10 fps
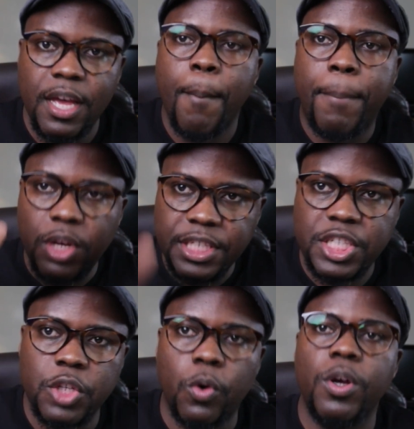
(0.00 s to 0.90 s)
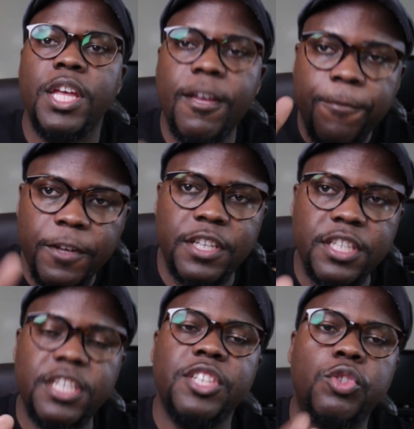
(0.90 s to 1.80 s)
political if it
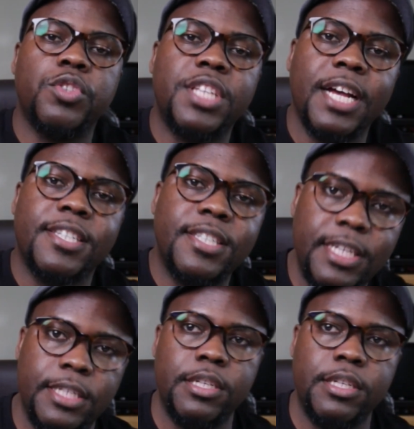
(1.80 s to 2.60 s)
is to succeed.